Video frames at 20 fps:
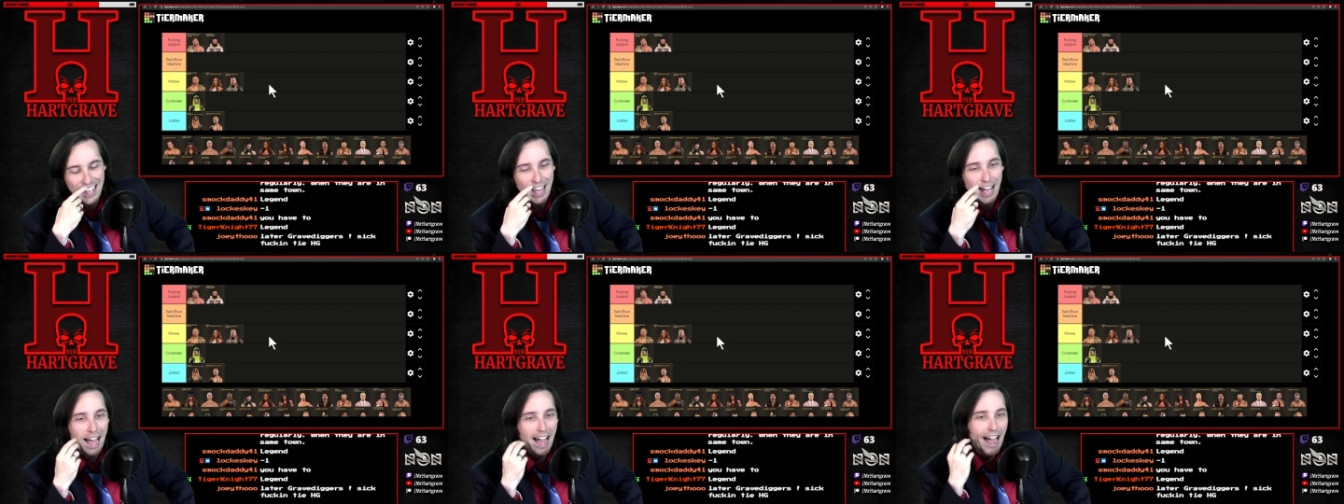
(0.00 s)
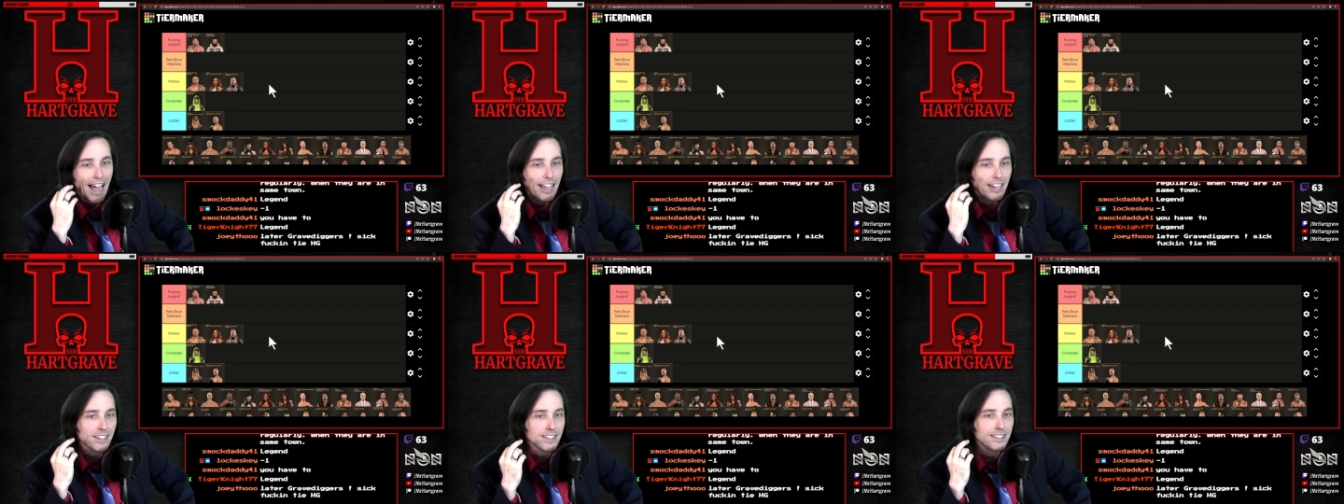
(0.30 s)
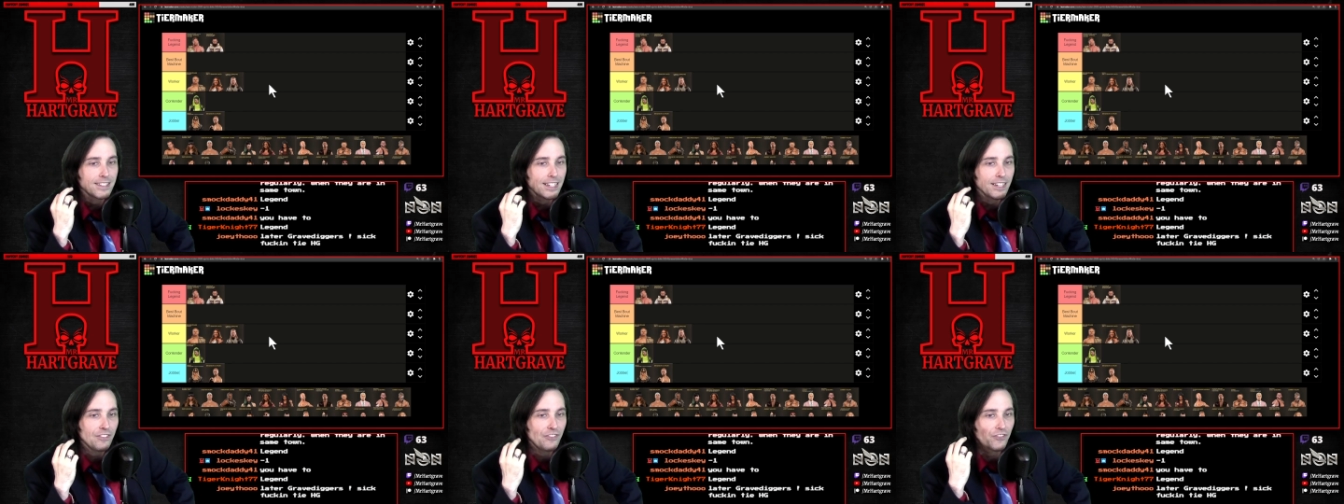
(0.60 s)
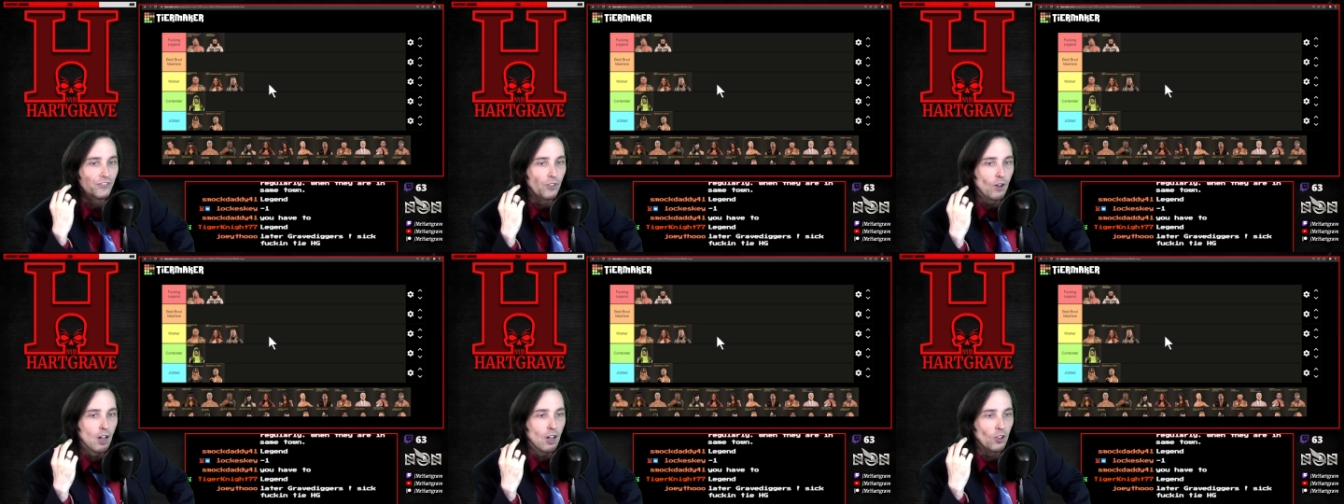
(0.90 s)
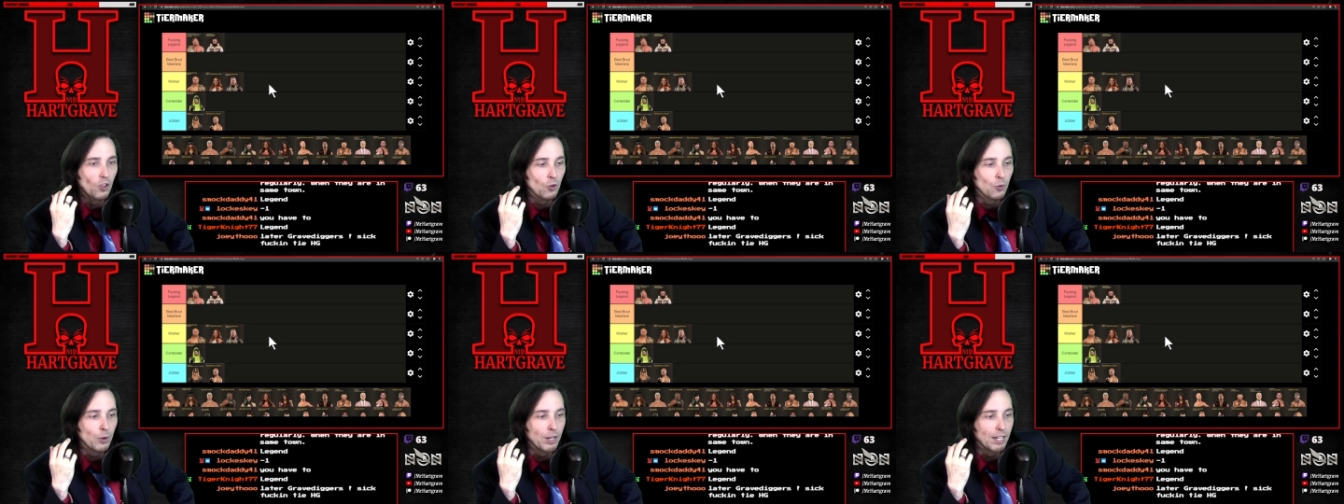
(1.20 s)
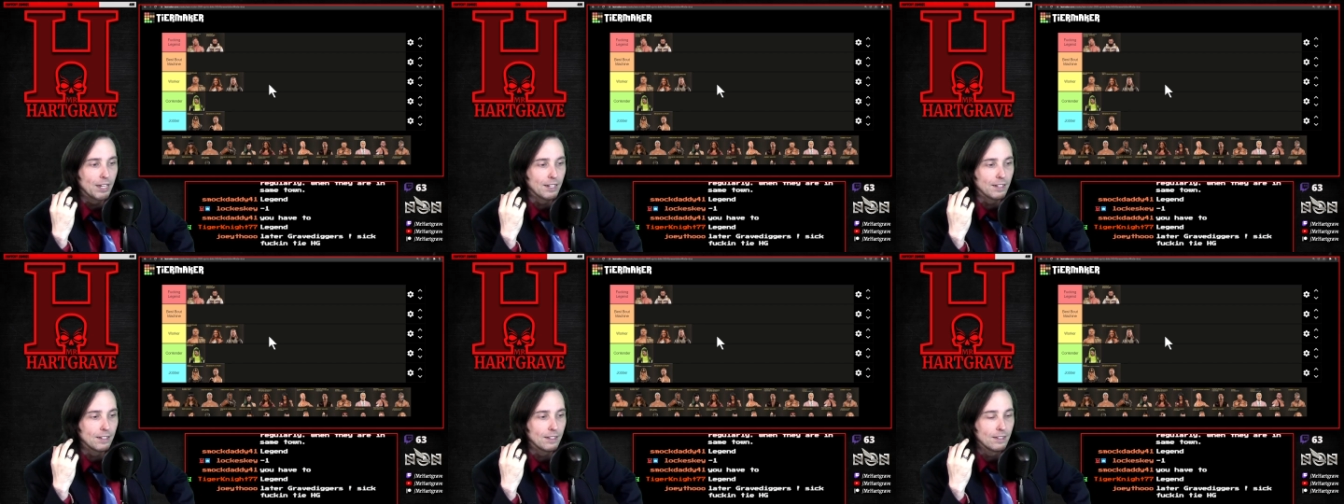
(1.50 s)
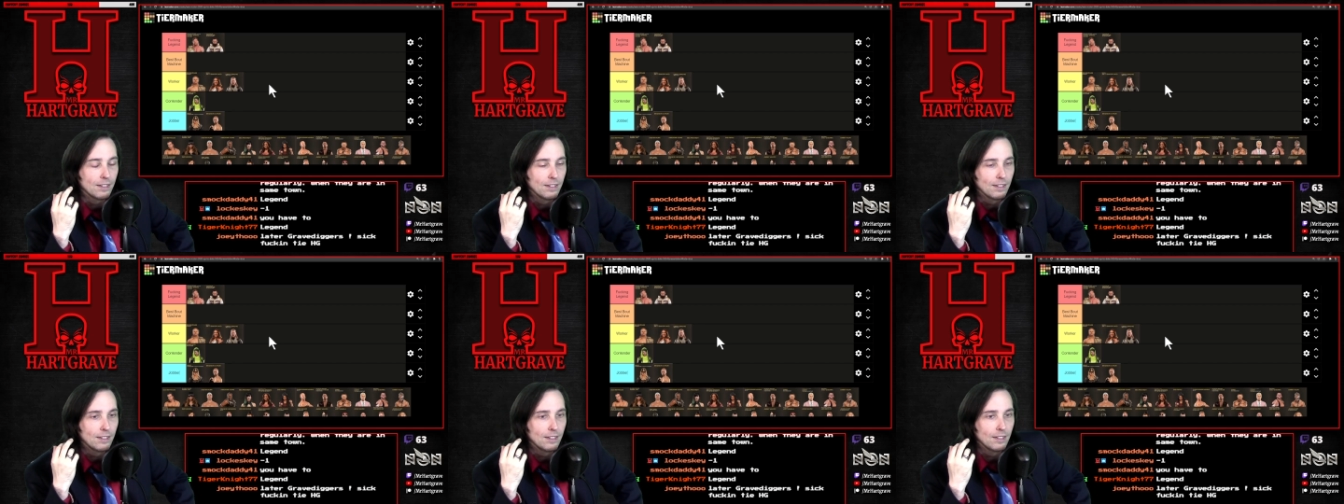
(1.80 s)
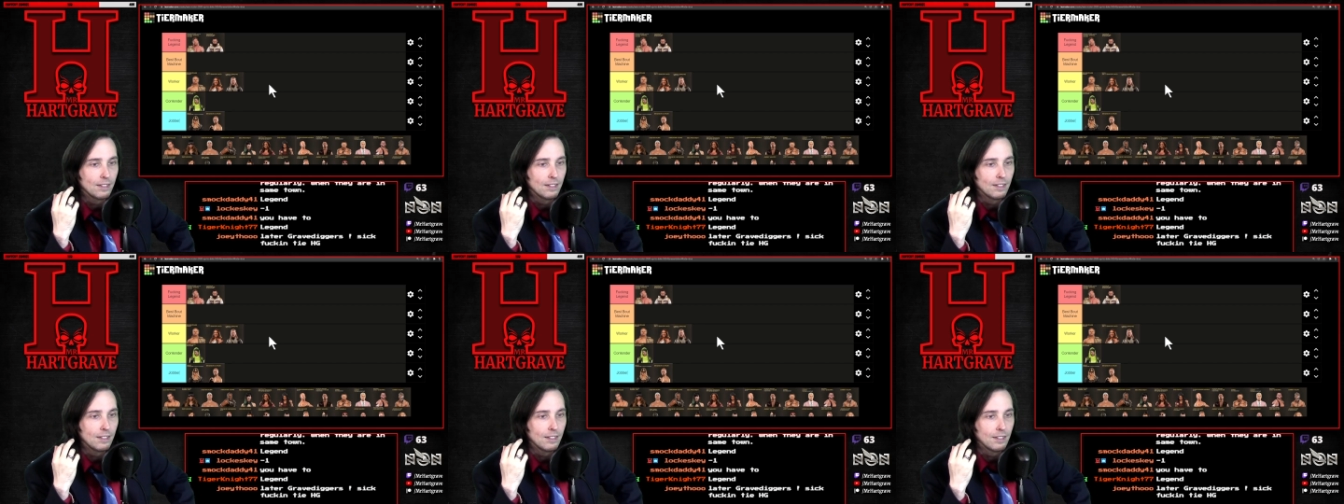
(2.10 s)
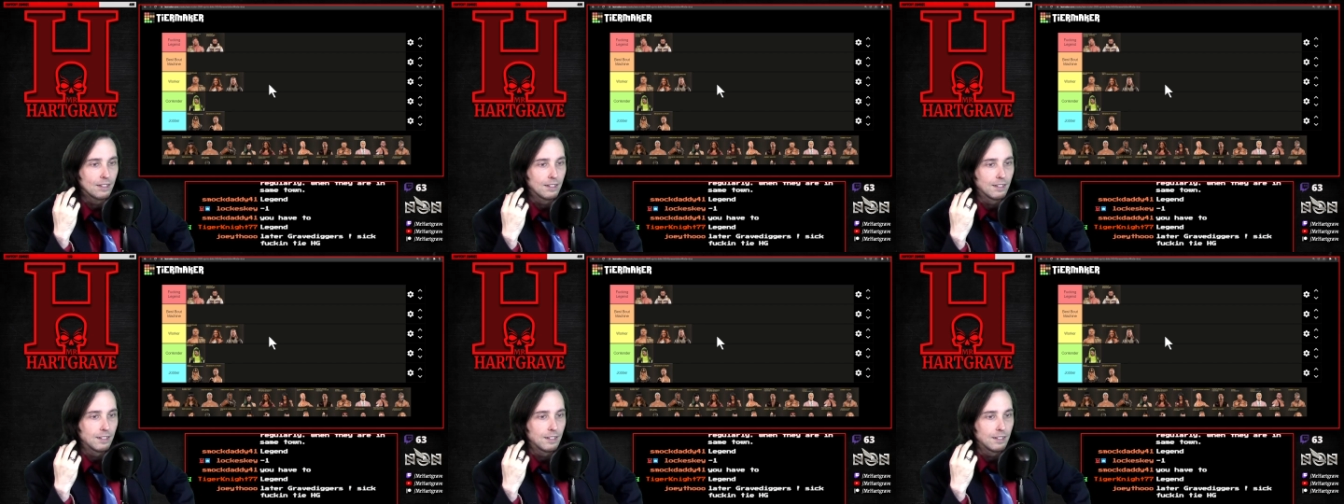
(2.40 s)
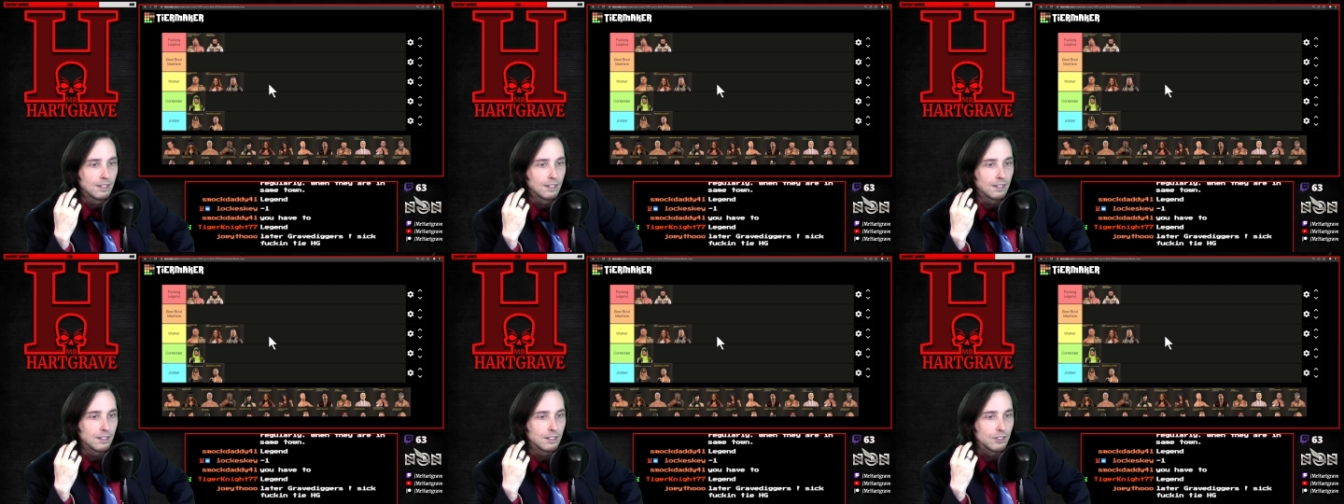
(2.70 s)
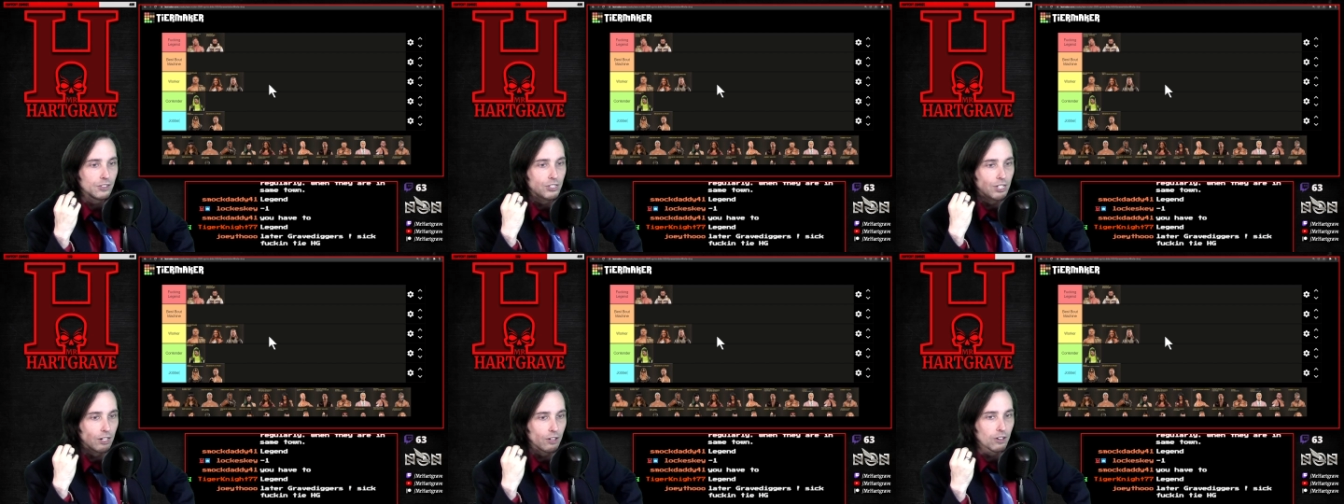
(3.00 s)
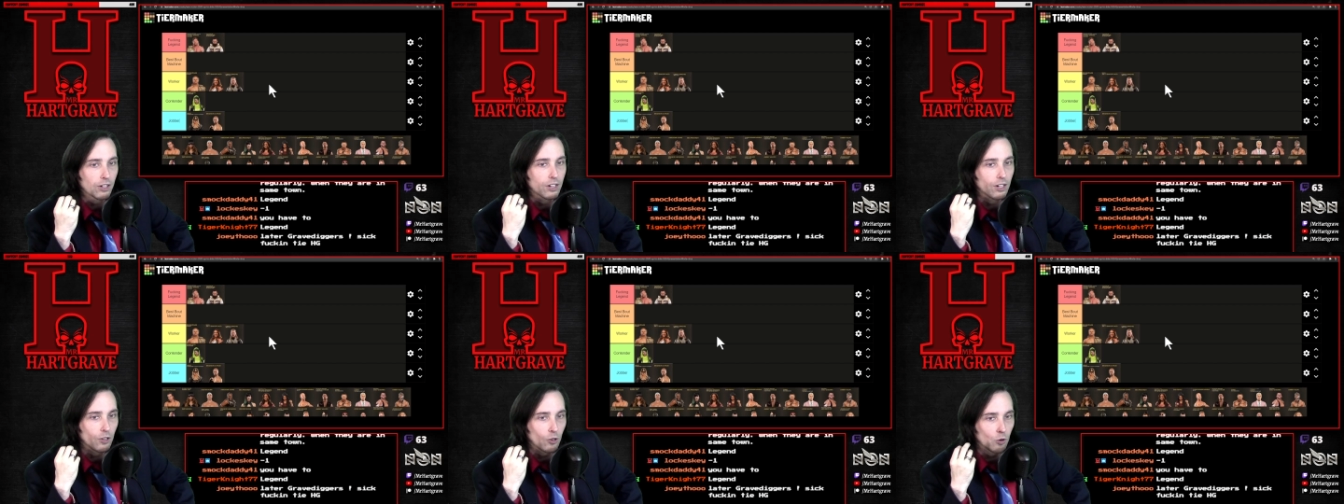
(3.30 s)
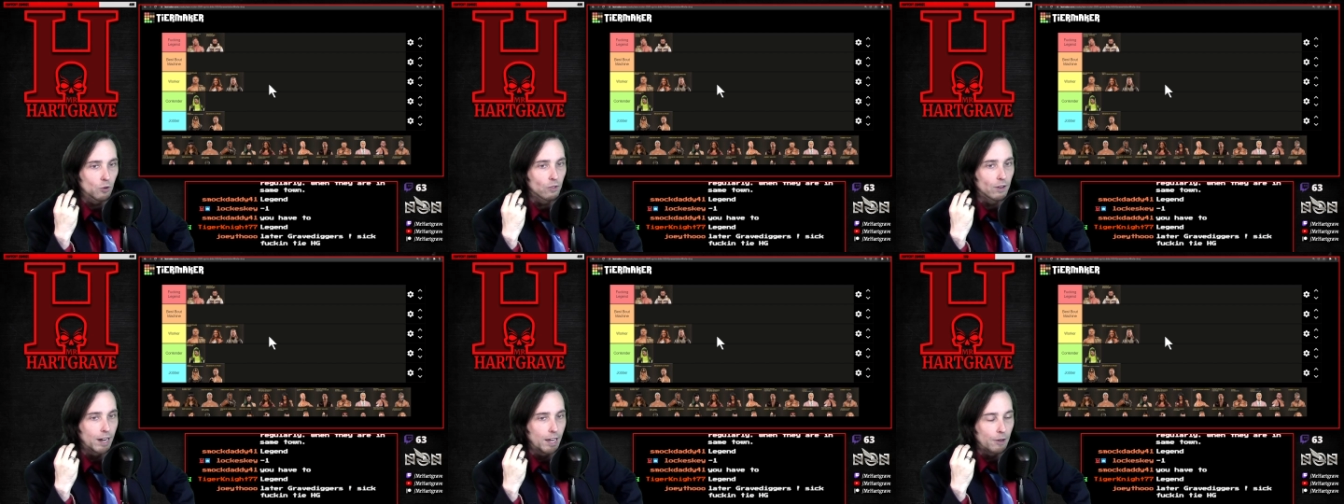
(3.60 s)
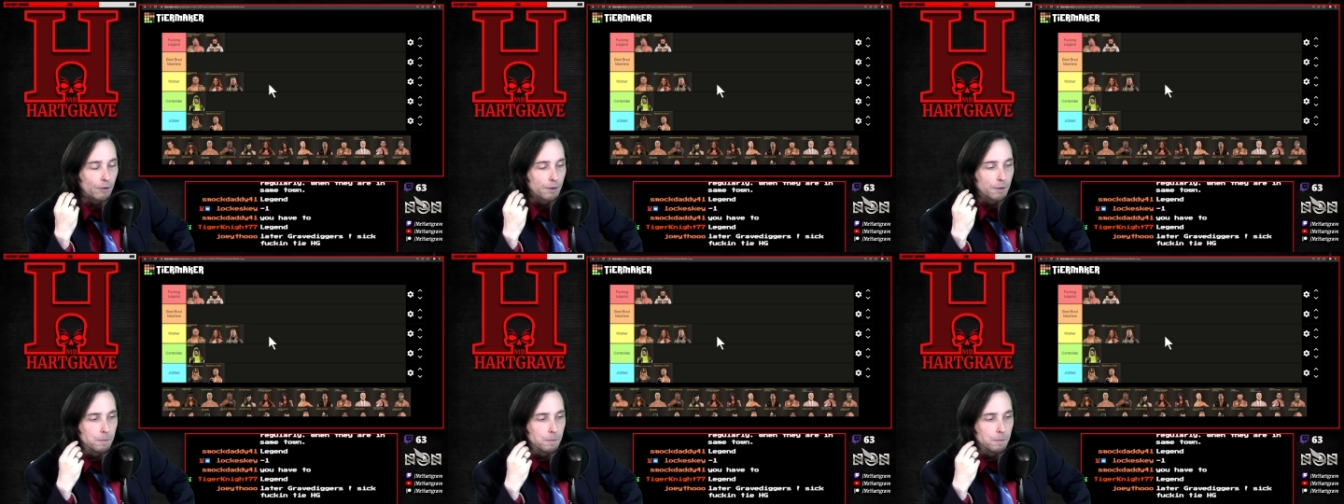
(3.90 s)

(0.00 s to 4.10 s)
I could see following Jericho around.